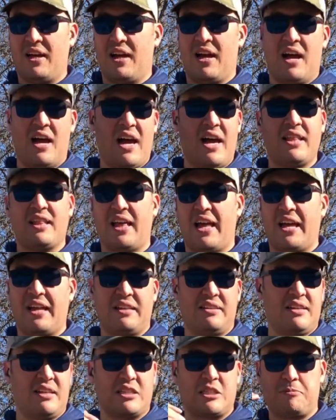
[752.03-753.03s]
light
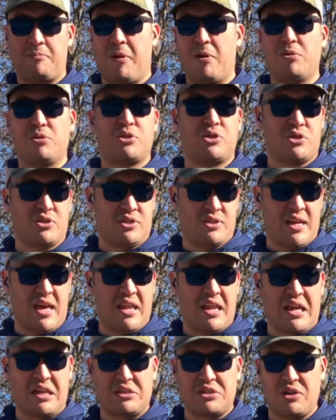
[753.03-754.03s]
exposure
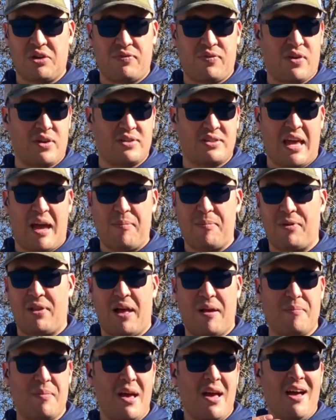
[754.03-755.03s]
setting. So for example,
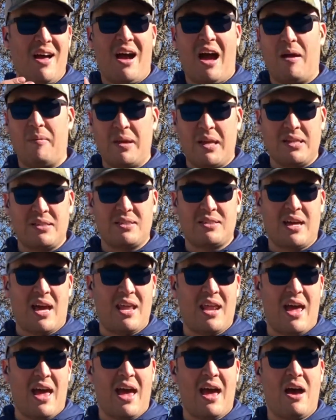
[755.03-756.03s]
I'm
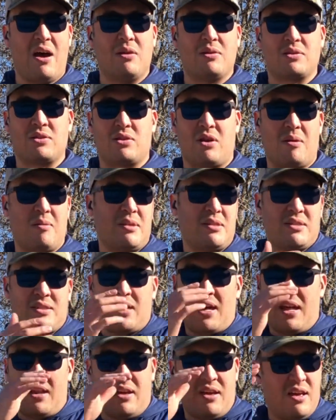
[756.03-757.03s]
inside a house, or I'm
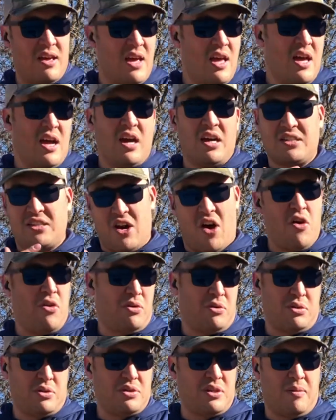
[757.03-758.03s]
inside a
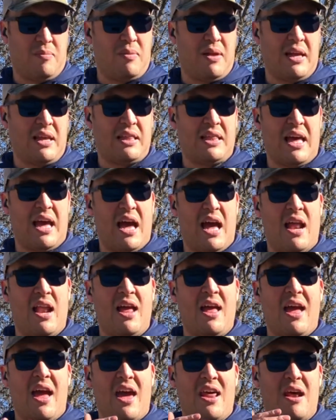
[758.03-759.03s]
tunnel or something like that,
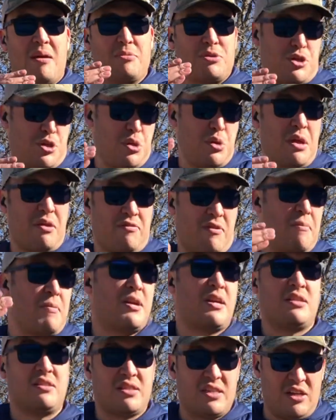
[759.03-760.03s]
and I'm shooting from a
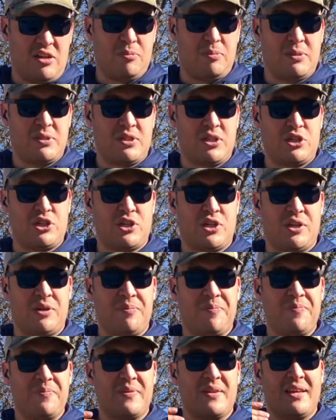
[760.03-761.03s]
concealed
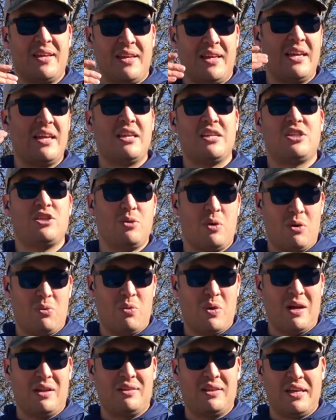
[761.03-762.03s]
position into a
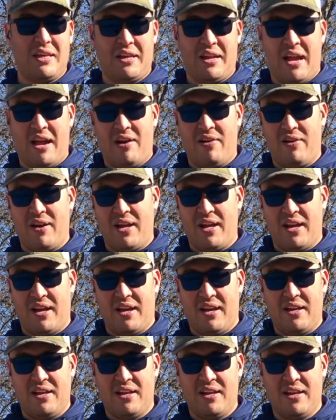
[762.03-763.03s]
well-lit area.